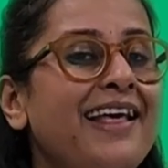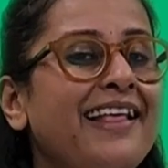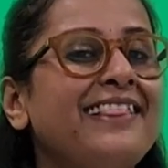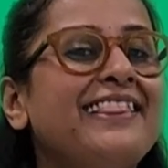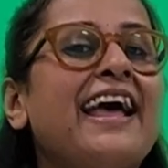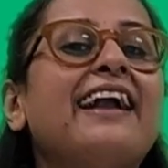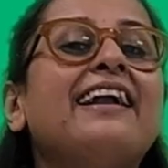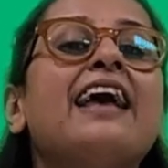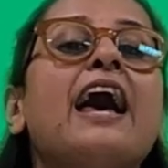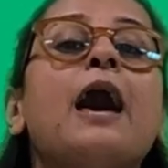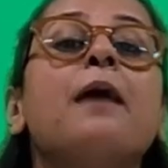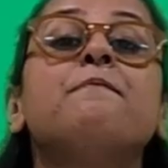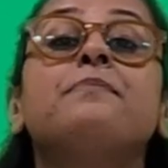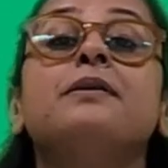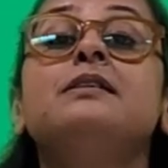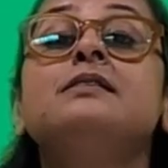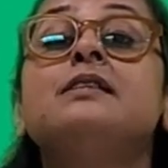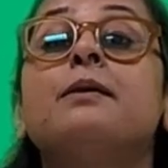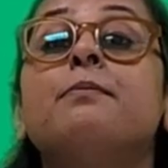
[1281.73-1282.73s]
that
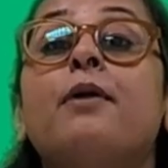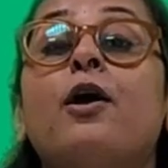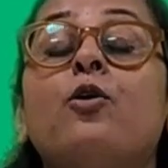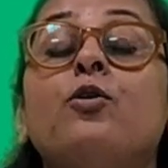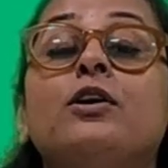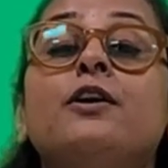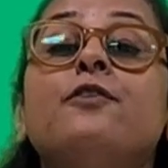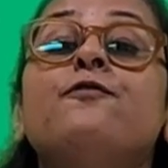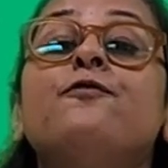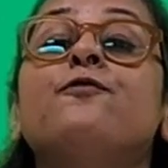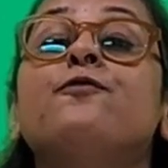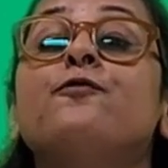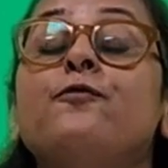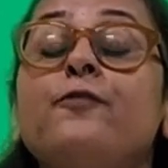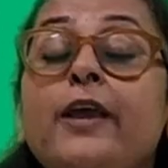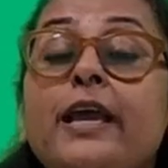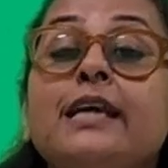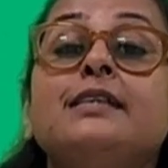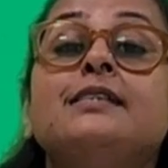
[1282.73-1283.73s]
happens about a
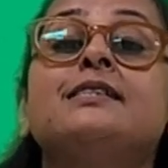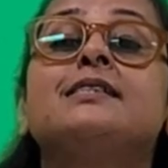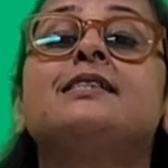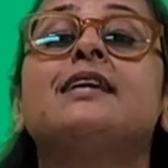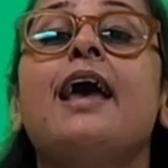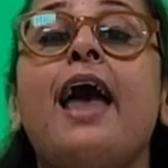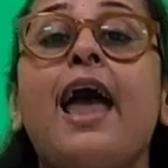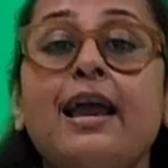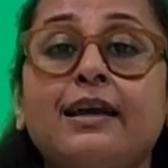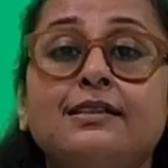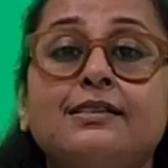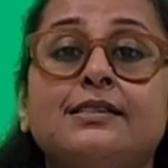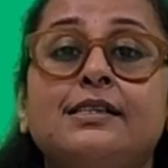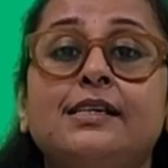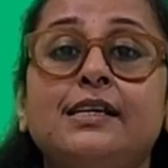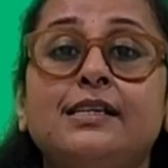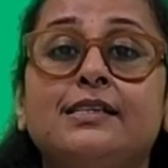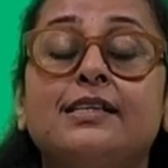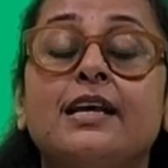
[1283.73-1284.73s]
fixed
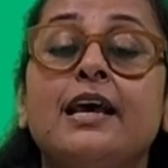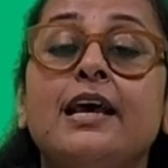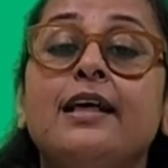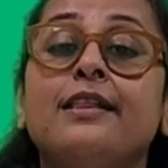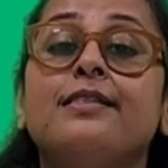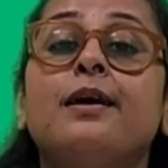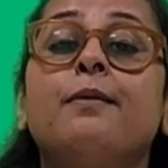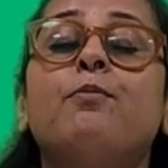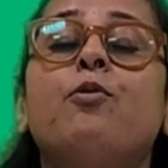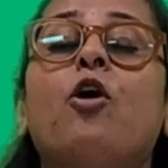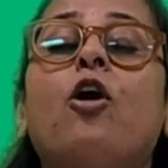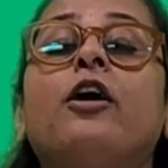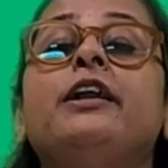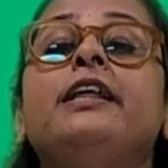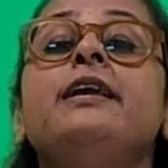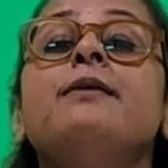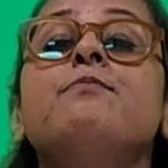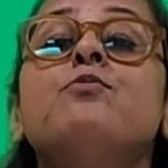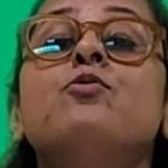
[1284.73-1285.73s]
axis. The
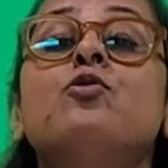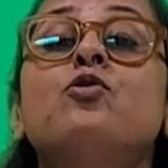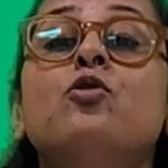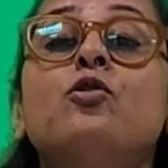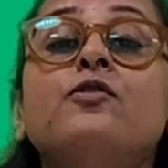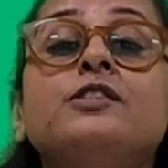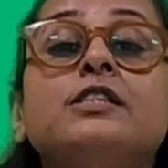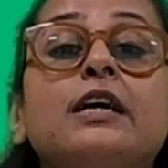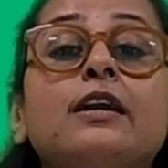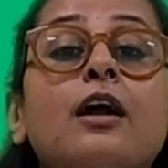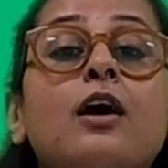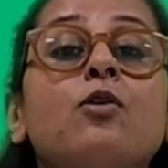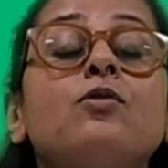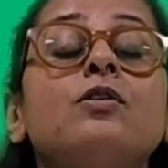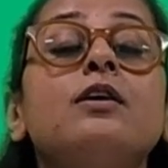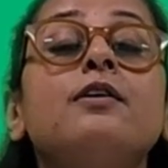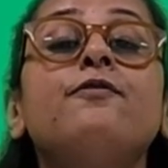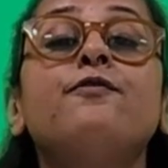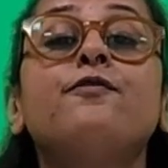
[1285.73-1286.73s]
body moves around
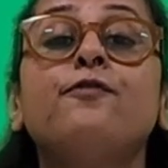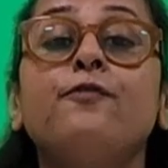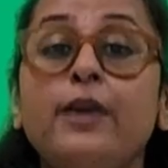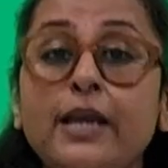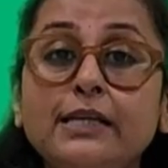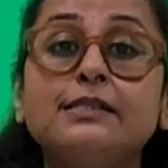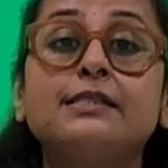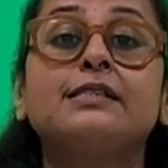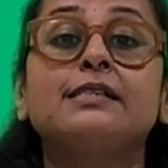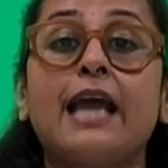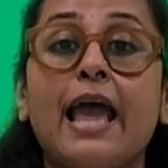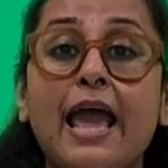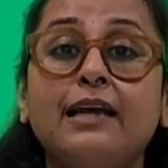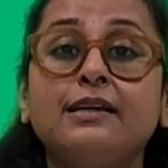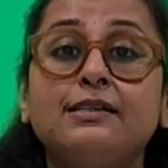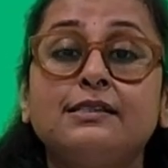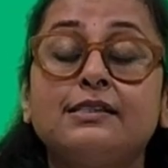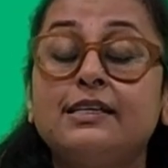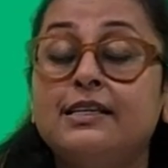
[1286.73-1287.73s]
a fixed
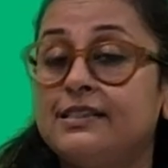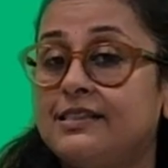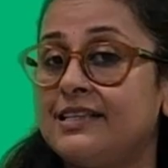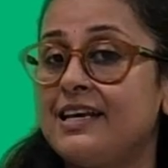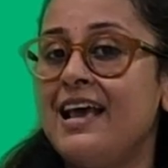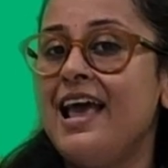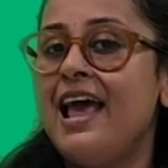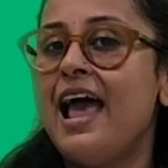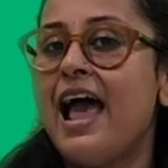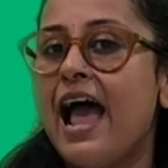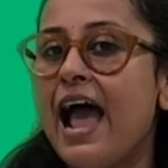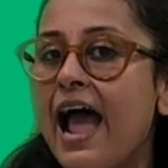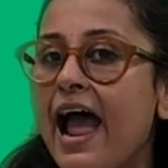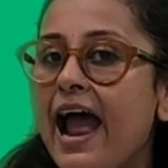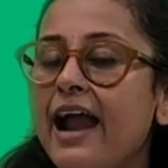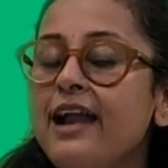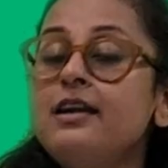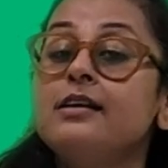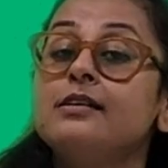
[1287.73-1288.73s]
axis,
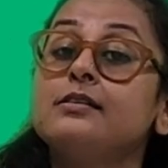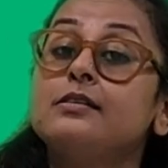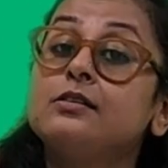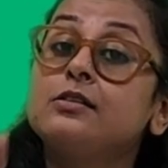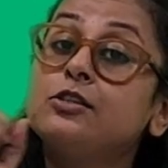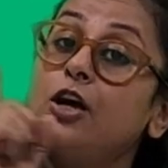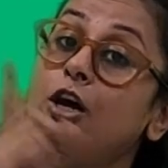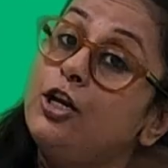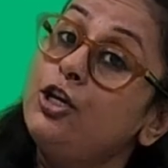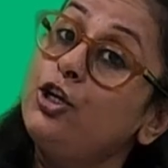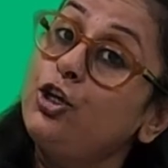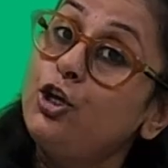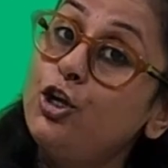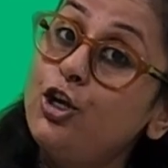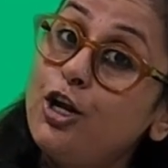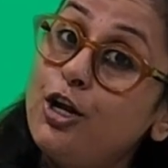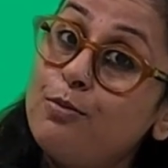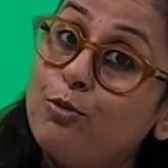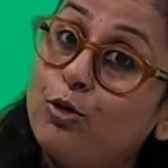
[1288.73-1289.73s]
and
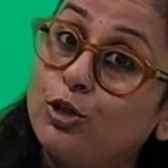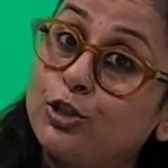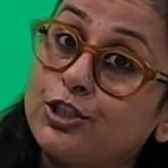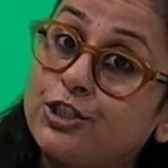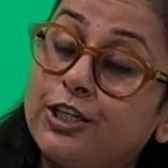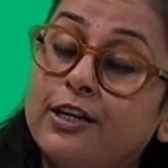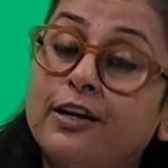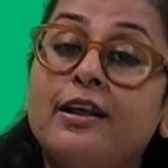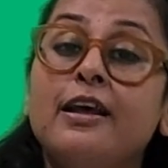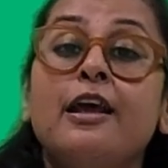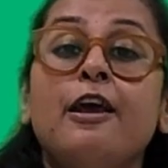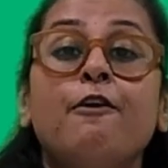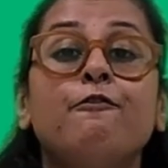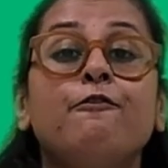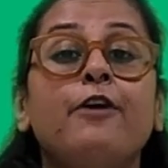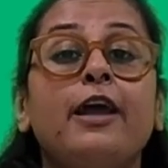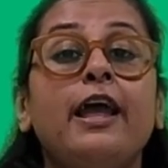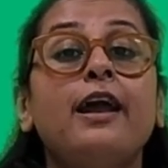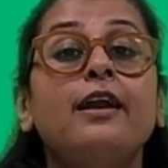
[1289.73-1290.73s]
circular motion
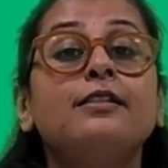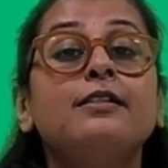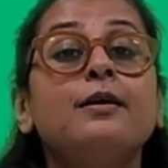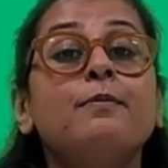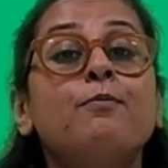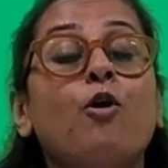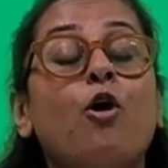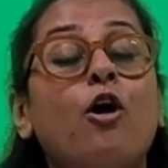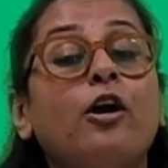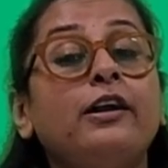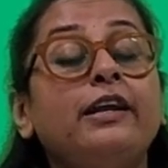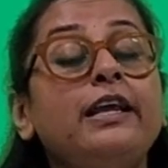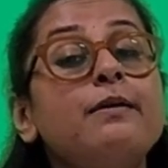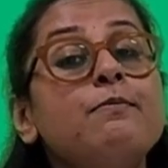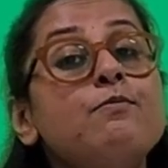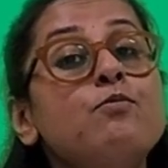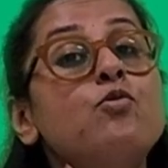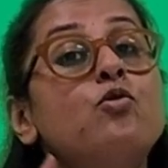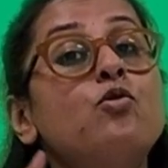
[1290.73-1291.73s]
where the
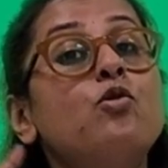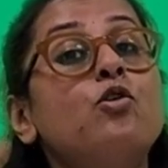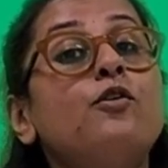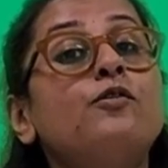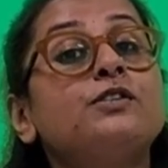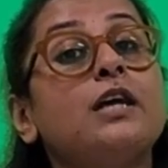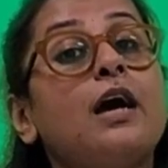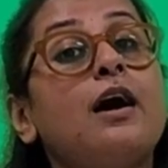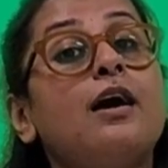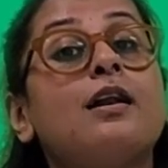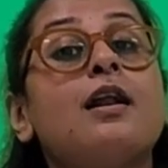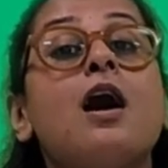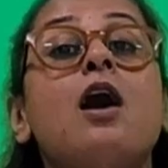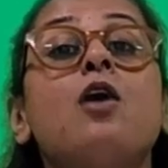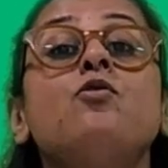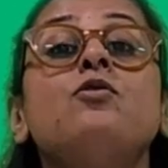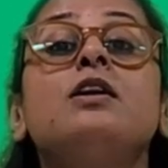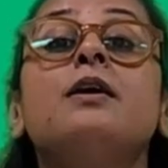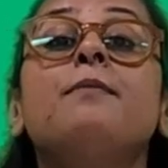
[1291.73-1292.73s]
body moves
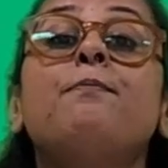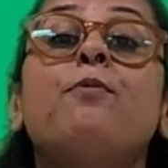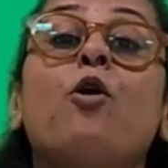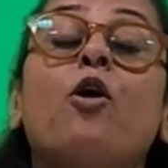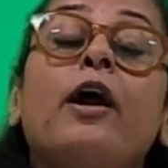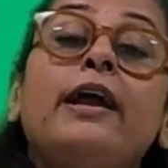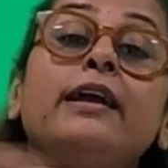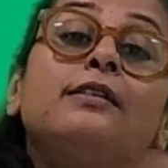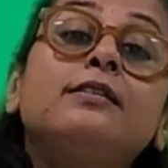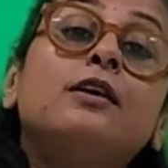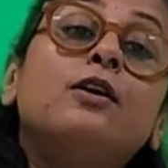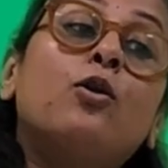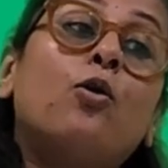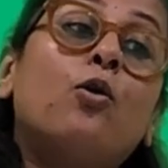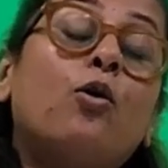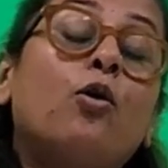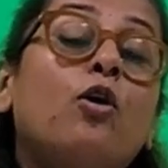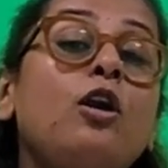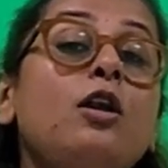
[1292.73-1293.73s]
around a point, the
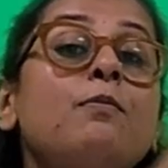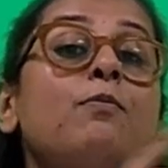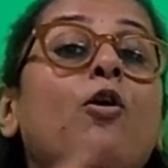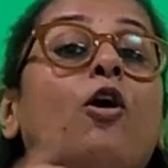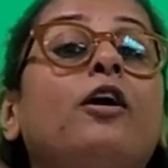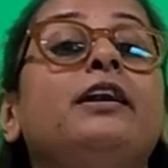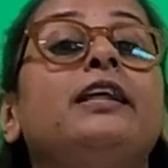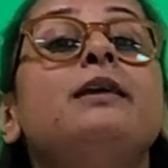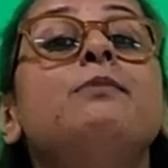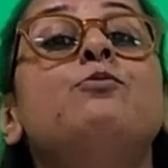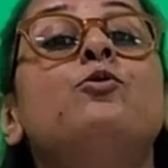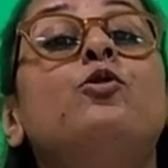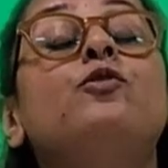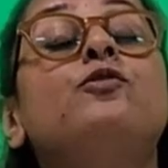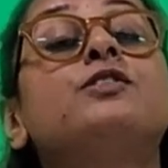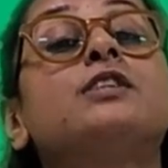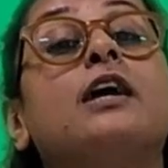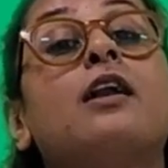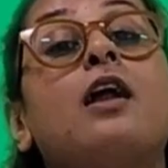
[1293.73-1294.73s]
whole body
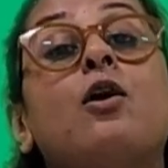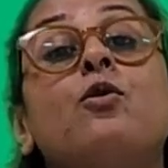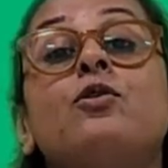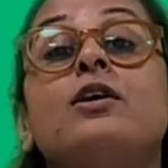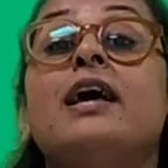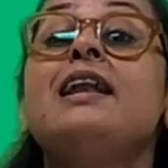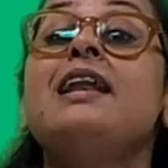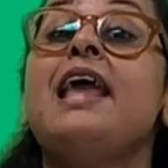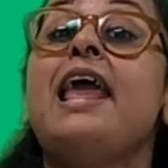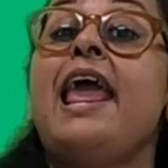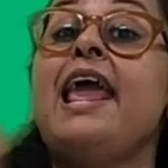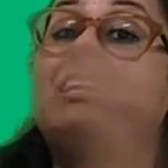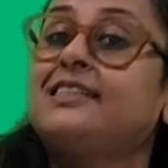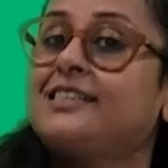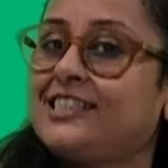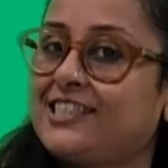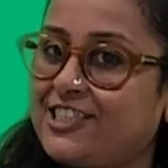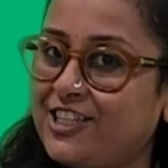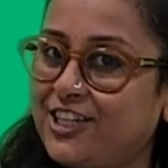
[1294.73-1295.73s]
moves around an
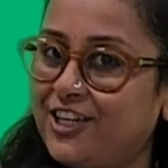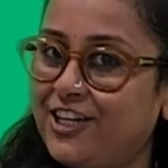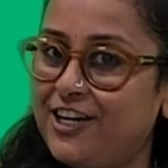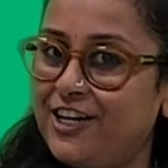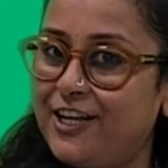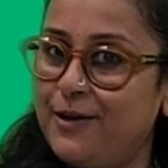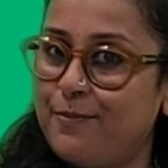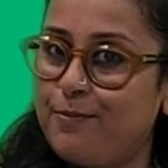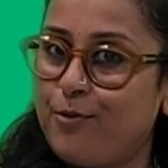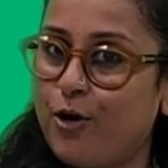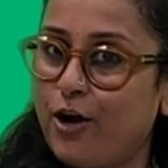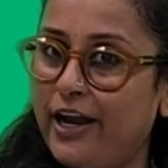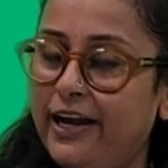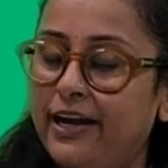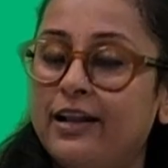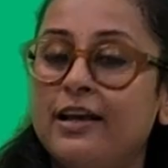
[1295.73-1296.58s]
external point.